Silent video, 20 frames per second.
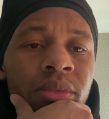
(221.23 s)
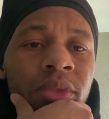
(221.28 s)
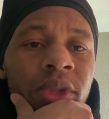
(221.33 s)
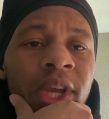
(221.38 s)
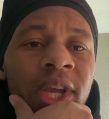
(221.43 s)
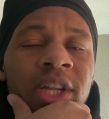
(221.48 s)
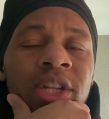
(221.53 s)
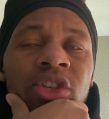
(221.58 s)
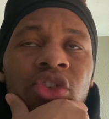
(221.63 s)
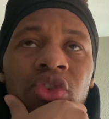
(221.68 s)

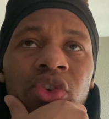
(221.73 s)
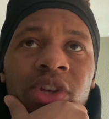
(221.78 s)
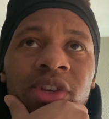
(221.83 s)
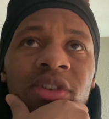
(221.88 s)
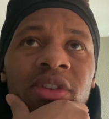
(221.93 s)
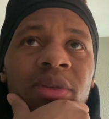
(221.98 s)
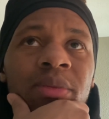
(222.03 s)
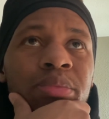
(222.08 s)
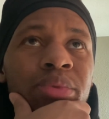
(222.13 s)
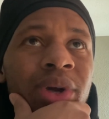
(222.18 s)
And
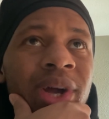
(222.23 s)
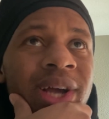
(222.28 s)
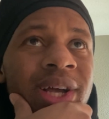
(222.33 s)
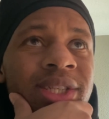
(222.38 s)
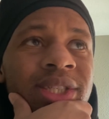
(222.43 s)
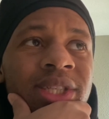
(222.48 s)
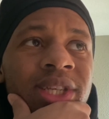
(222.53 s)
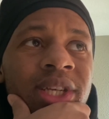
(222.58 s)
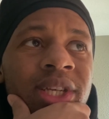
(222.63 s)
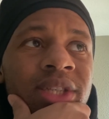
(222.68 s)
trust the
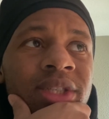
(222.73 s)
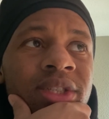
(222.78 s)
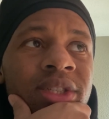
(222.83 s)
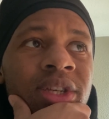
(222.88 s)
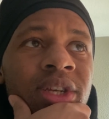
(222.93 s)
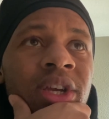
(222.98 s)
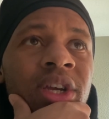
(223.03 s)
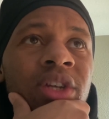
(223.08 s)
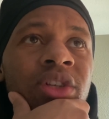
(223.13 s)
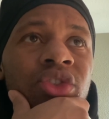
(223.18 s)
process.
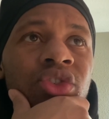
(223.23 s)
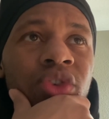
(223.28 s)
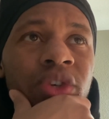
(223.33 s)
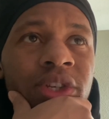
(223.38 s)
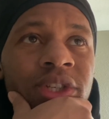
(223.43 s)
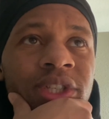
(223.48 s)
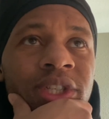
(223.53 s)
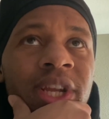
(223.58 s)
Trust